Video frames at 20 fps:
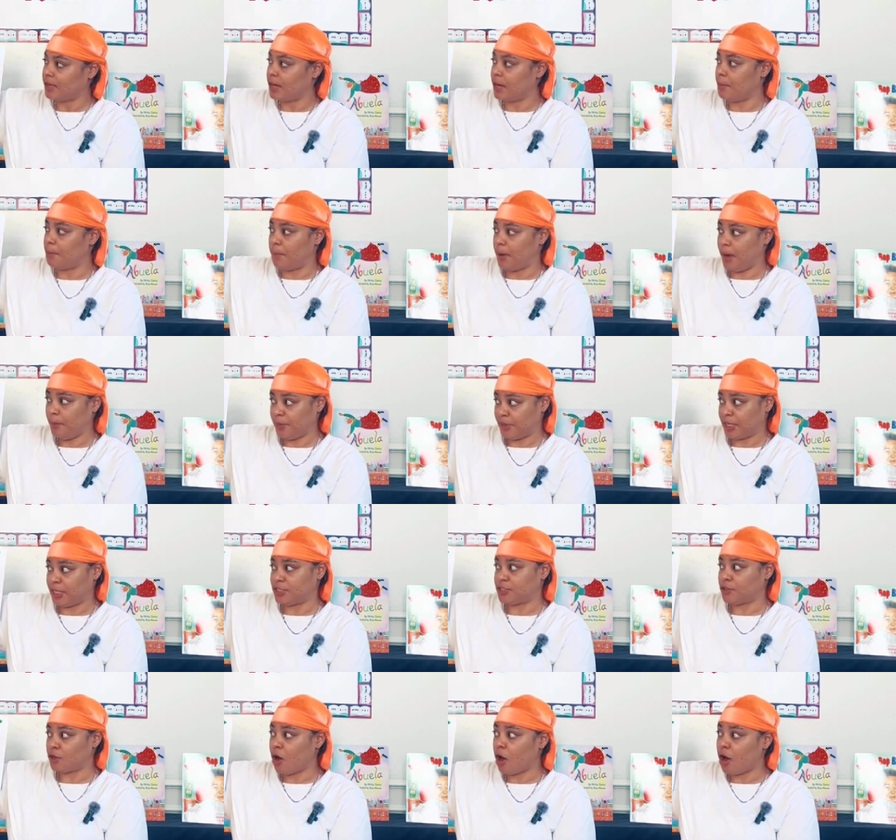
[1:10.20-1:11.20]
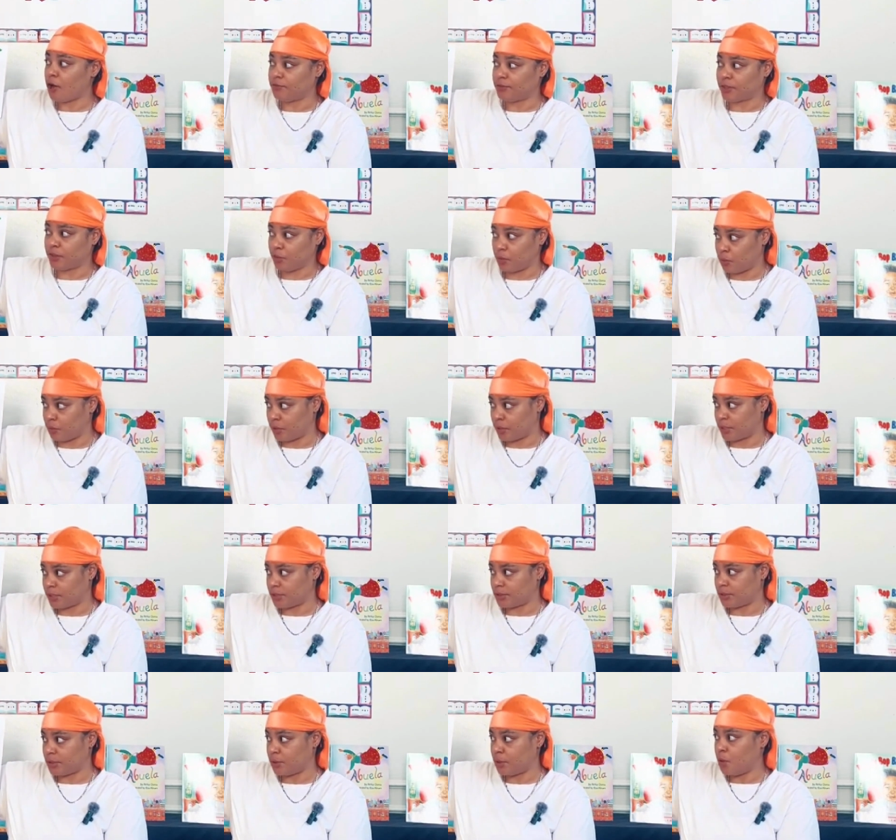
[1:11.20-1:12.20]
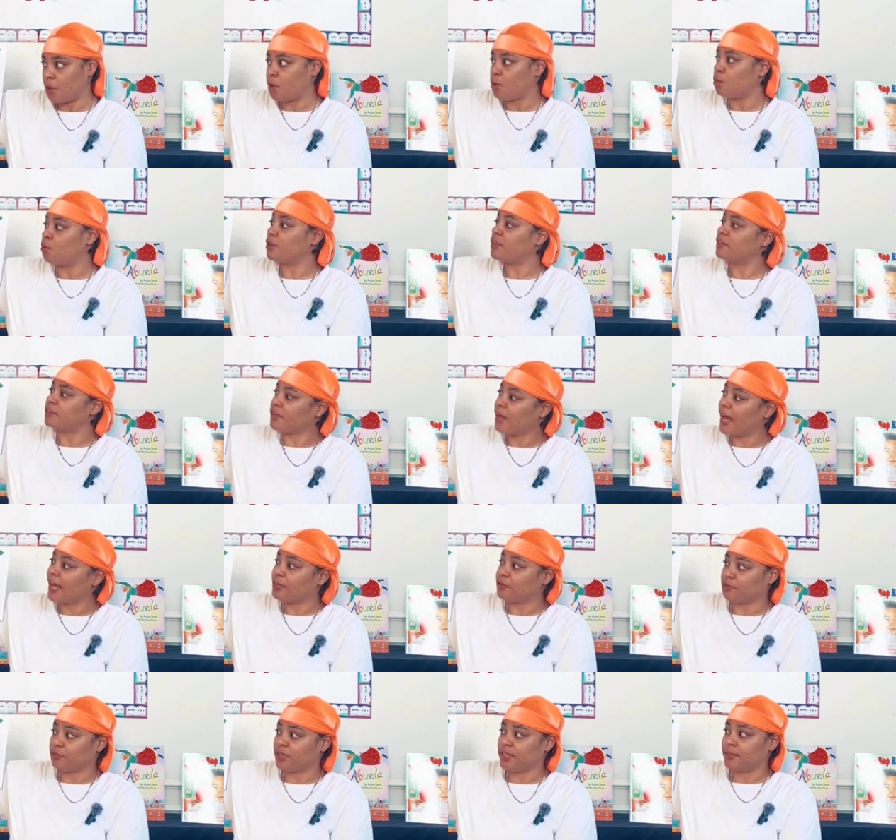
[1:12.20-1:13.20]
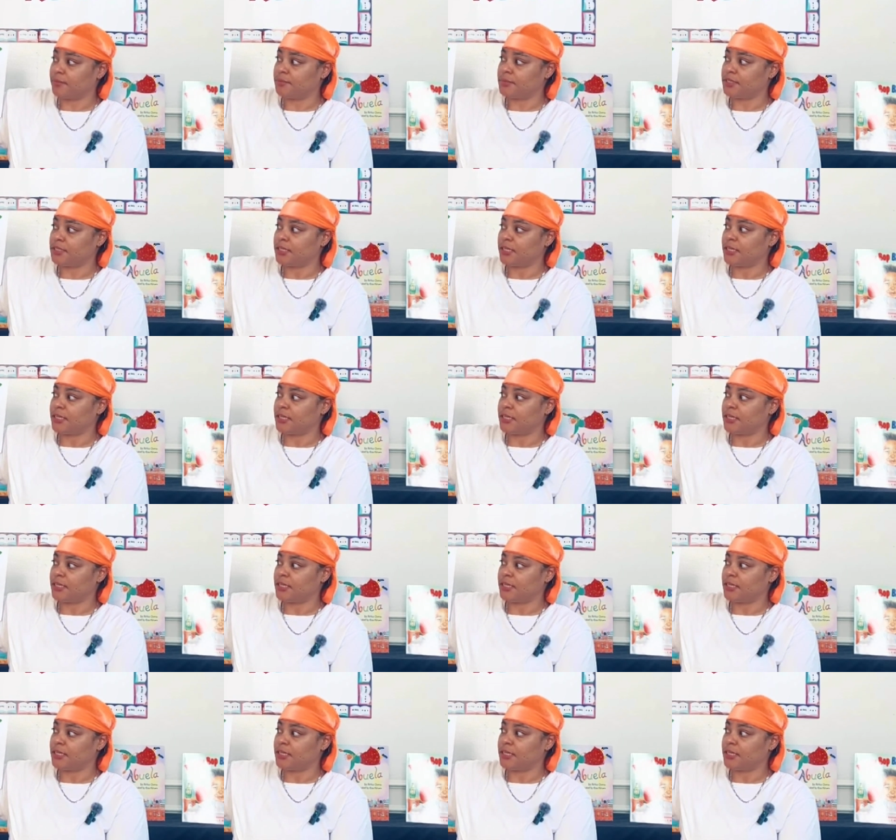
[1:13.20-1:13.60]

A pumpkin is often orange, with lined ribs.